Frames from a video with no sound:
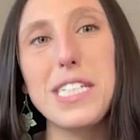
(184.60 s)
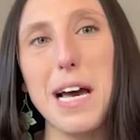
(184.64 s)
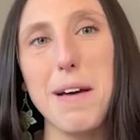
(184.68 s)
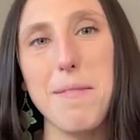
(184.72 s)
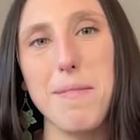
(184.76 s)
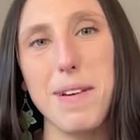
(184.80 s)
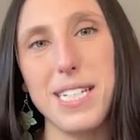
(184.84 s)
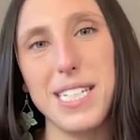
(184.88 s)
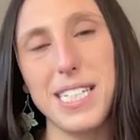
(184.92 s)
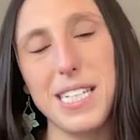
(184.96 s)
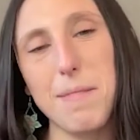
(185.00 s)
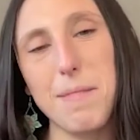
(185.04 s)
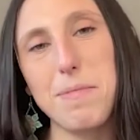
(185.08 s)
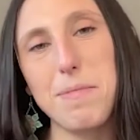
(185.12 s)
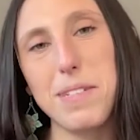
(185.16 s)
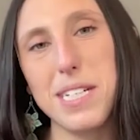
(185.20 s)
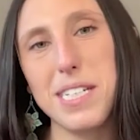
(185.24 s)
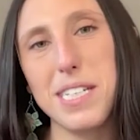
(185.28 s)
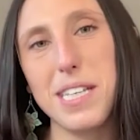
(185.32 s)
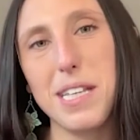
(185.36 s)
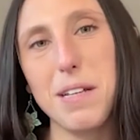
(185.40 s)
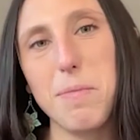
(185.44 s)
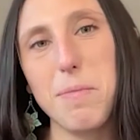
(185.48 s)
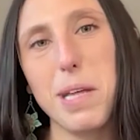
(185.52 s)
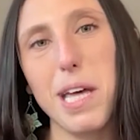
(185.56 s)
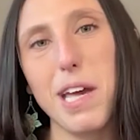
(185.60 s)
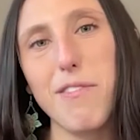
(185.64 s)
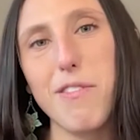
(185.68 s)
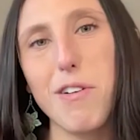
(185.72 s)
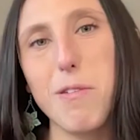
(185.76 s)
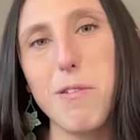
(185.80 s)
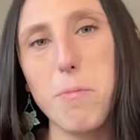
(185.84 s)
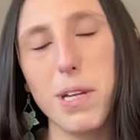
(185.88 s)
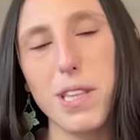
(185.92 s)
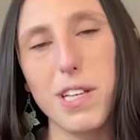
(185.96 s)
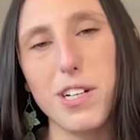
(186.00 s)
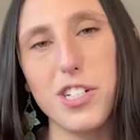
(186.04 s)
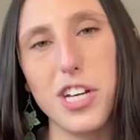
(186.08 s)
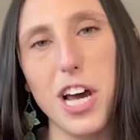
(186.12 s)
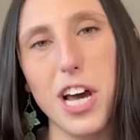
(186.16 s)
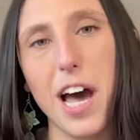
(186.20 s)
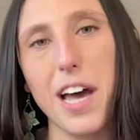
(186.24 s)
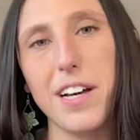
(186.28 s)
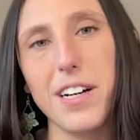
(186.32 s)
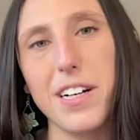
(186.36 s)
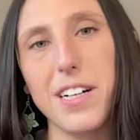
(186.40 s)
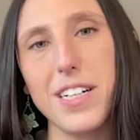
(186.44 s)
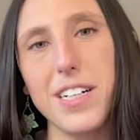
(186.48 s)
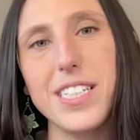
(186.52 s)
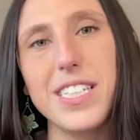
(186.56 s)
time I stepped into the playroom with a
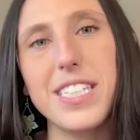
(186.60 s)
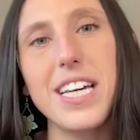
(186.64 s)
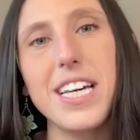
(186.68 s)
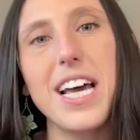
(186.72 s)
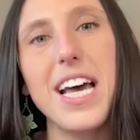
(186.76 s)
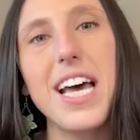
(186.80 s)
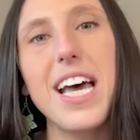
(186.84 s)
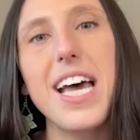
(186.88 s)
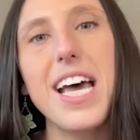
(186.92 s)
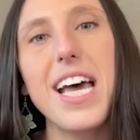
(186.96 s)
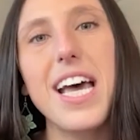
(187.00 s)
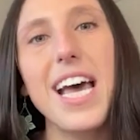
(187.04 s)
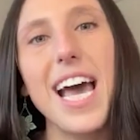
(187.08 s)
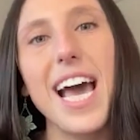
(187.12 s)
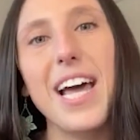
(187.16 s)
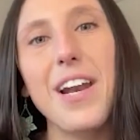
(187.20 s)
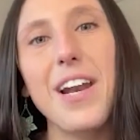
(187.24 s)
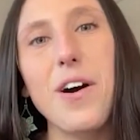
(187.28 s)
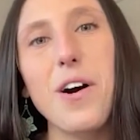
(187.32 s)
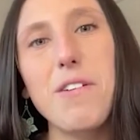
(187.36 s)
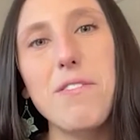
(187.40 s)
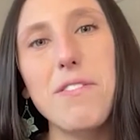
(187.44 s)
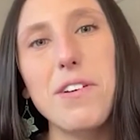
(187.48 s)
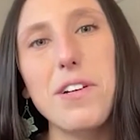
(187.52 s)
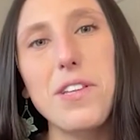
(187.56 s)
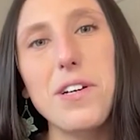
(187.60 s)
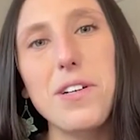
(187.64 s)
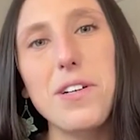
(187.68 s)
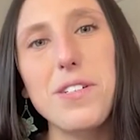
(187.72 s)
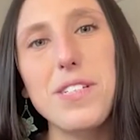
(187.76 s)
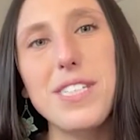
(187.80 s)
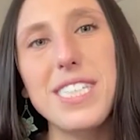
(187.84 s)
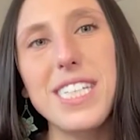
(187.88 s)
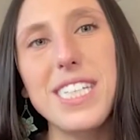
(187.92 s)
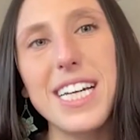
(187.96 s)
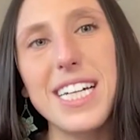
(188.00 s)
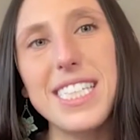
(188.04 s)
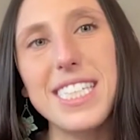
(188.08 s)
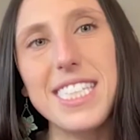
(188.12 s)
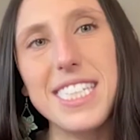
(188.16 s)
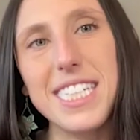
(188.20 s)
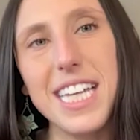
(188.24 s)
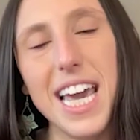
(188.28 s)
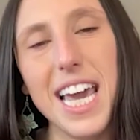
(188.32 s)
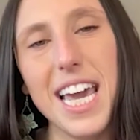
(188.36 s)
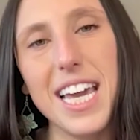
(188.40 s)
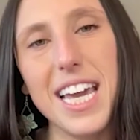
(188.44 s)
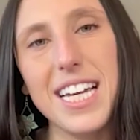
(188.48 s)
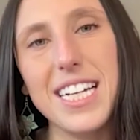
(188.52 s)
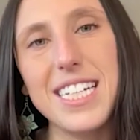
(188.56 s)
child. And over those 6
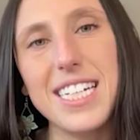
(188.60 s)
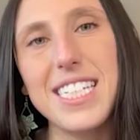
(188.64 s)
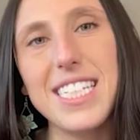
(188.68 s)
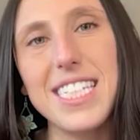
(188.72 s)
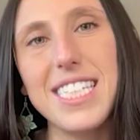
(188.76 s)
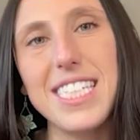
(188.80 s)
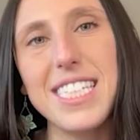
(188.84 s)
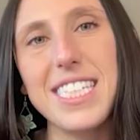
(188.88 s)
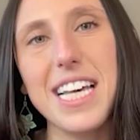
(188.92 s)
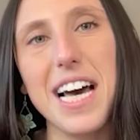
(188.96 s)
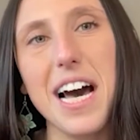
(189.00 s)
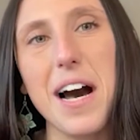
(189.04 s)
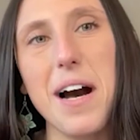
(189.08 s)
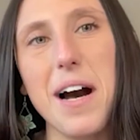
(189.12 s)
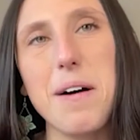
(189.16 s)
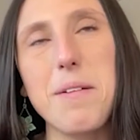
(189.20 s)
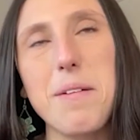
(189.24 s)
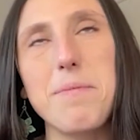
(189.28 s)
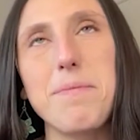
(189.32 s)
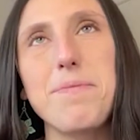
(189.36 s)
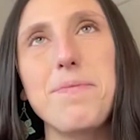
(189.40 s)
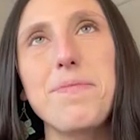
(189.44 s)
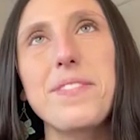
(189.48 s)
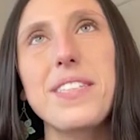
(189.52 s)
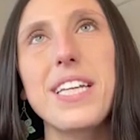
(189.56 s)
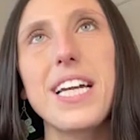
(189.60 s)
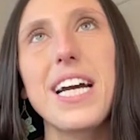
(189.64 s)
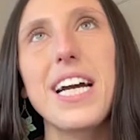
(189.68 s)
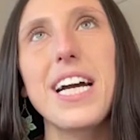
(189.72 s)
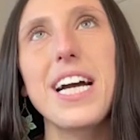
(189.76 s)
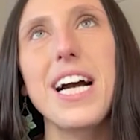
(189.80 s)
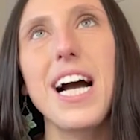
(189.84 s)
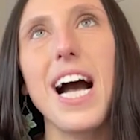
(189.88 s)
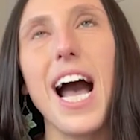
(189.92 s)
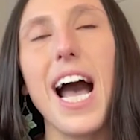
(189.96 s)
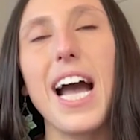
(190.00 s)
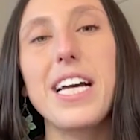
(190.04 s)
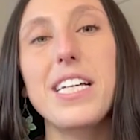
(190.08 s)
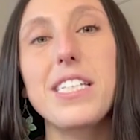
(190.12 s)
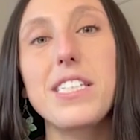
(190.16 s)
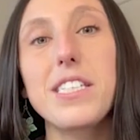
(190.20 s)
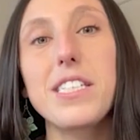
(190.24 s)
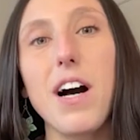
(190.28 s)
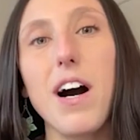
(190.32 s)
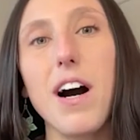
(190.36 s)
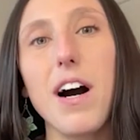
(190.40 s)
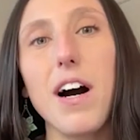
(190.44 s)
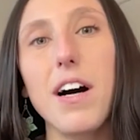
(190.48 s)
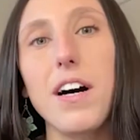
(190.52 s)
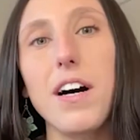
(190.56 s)
days, I
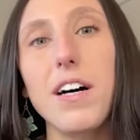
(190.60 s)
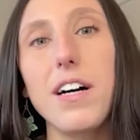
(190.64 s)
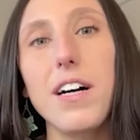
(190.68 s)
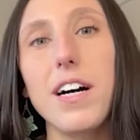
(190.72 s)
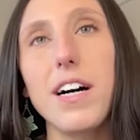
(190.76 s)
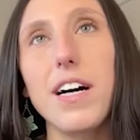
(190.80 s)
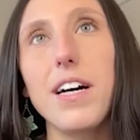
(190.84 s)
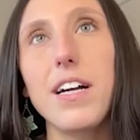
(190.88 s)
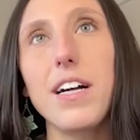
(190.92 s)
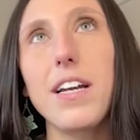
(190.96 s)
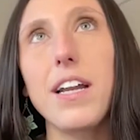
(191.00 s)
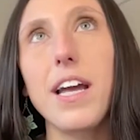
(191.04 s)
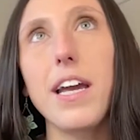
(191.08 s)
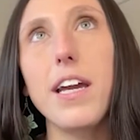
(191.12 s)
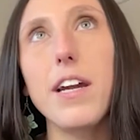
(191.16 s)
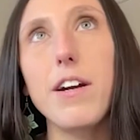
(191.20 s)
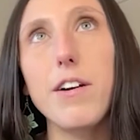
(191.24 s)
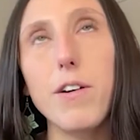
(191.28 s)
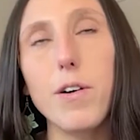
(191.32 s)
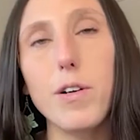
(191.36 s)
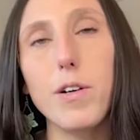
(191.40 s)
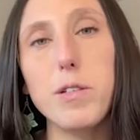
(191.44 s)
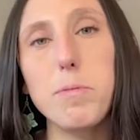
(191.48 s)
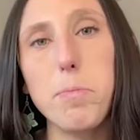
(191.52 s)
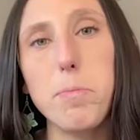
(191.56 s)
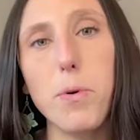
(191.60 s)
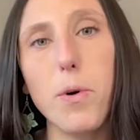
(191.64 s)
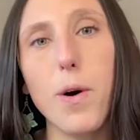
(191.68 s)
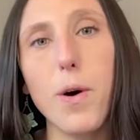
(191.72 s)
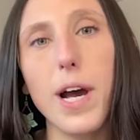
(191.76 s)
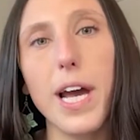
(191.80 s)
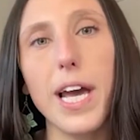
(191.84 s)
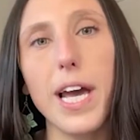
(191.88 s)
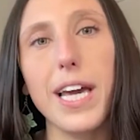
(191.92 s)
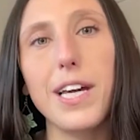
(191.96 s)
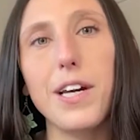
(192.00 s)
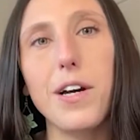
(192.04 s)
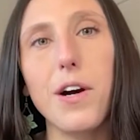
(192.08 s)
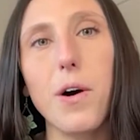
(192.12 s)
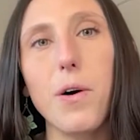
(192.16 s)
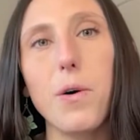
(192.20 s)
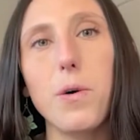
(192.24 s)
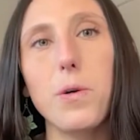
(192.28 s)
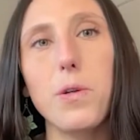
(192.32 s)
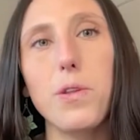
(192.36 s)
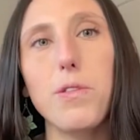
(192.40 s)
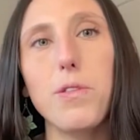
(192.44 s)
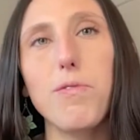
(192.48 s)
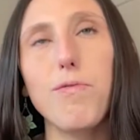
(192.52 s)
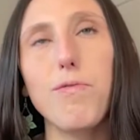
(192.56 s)
saw an 8-year-old boy
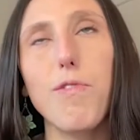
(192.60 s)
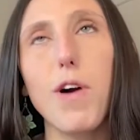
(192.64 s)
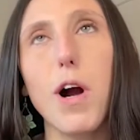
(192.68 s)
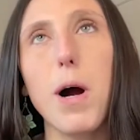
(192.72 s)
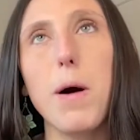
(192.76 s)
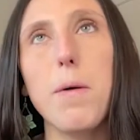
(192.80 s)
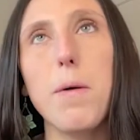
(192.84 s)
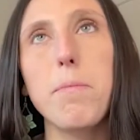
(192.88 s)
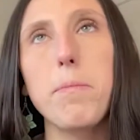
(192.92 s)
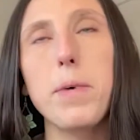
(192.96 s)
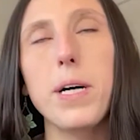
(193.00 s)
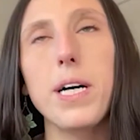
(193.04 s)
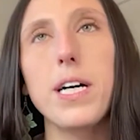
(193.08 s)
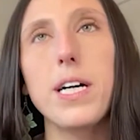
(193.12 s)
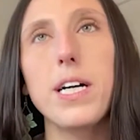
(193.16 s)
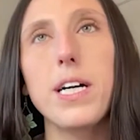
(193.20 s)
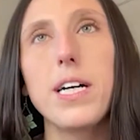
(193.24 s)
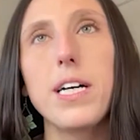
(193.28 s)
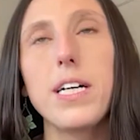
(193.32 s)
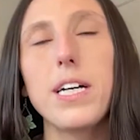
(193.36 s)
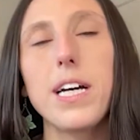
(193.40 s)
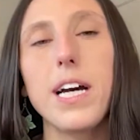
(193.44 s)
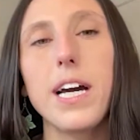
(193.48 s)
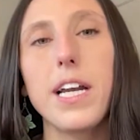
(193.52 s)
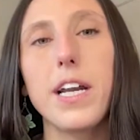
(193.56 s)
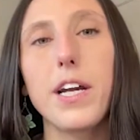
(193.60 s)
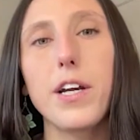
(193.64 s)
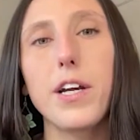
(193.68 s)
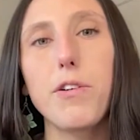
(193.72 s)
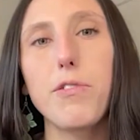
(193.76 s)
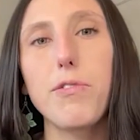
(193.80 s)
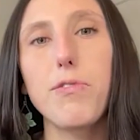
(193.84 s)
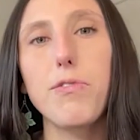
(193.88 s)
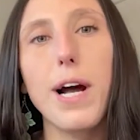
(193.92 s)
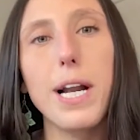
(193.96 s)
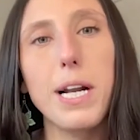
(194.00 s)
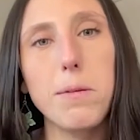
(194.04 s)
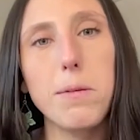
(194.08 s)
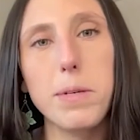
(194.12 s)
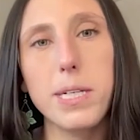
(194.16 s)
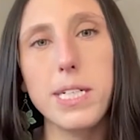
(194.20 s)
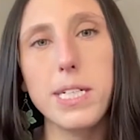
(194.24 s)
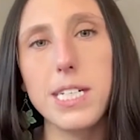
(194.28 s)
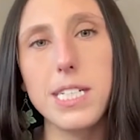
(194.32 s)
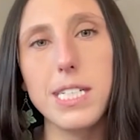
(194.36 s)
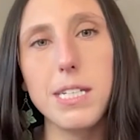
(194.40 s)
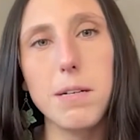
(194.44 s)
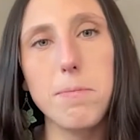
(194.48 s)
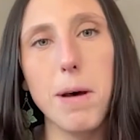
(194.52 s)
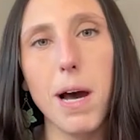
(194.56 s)
go from an incredibly
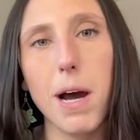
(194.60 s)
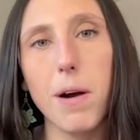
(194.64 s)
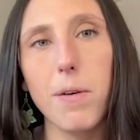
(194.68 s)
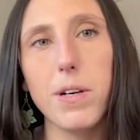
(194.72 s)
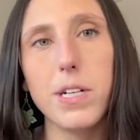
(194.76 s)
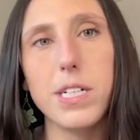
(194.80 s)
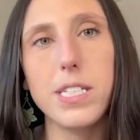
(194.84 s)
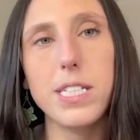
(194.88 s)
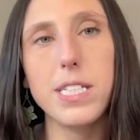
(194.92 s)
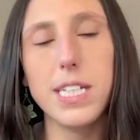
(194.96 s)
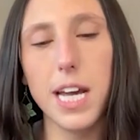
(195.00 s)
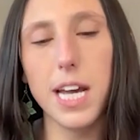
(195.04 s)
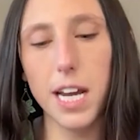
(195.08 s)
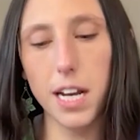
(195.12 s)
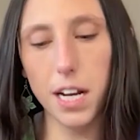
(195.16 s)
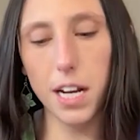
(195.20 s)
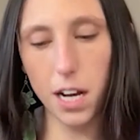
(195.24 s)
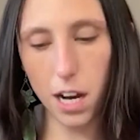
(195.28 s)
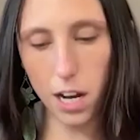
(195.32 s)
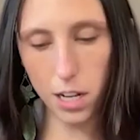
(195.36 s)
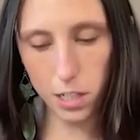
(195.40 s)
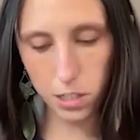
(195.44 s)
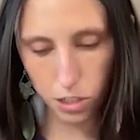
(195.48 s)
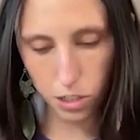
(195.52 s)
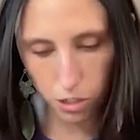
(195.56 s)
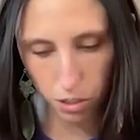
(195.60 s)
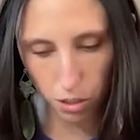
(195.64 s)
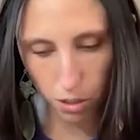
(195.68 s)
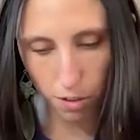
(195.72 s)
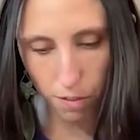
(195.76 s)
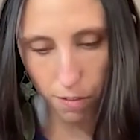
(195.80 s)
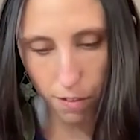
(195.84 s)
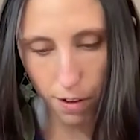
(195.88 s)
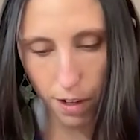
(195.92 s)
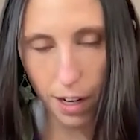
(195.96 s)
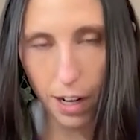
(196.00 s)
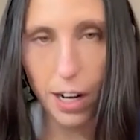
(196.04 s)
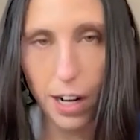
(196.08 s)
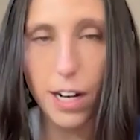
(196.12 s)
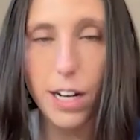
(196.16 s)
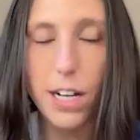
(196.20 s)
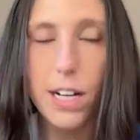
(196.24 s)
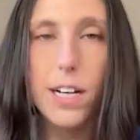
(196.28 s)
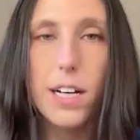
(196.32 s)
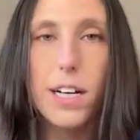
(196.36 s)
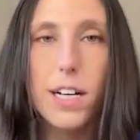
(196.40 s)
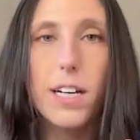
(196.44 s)
disempowered state, hunched over,